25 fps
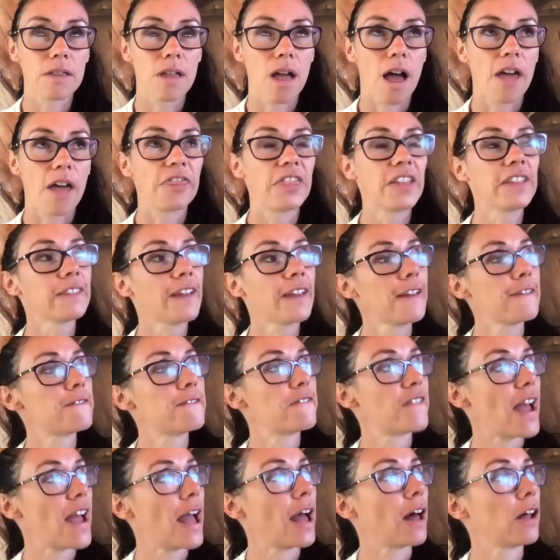I think
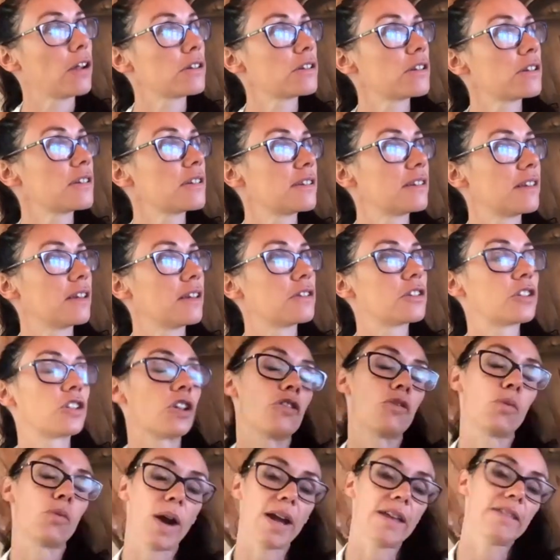they found that so
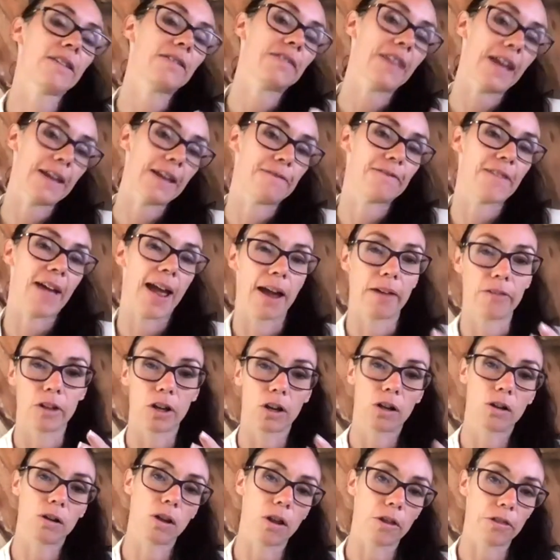the way that they found
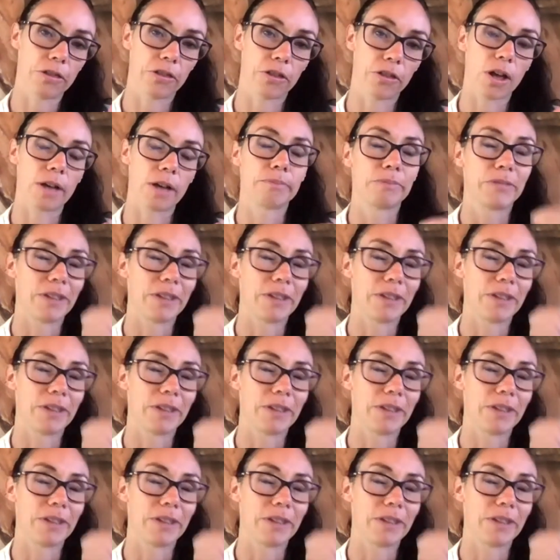that cloth uh,